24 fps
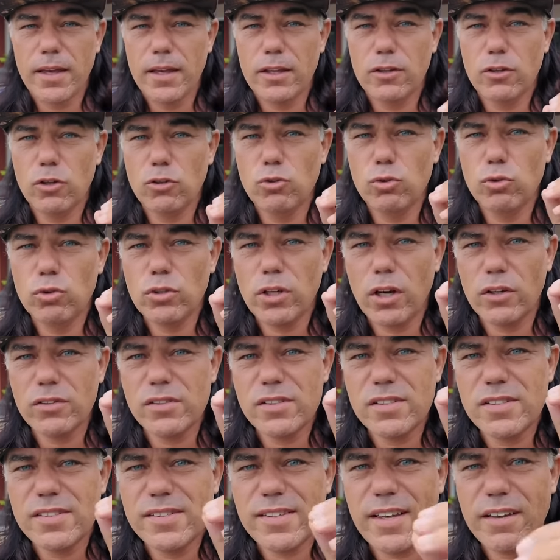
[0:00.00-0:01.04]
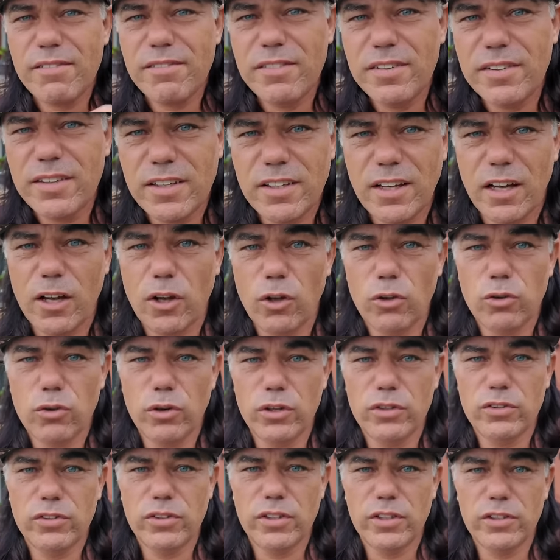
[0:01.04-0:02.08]
The 2017
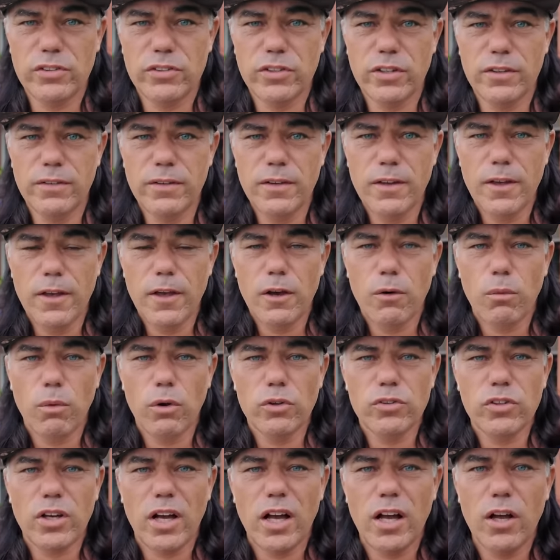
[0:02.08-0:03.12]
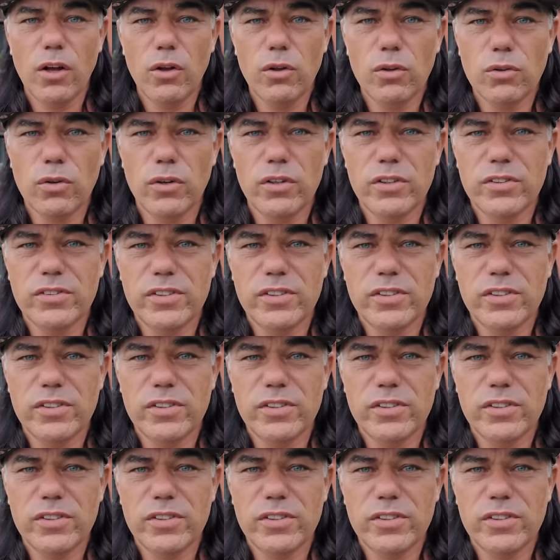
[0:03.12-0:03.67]
altcoin season was an altcoin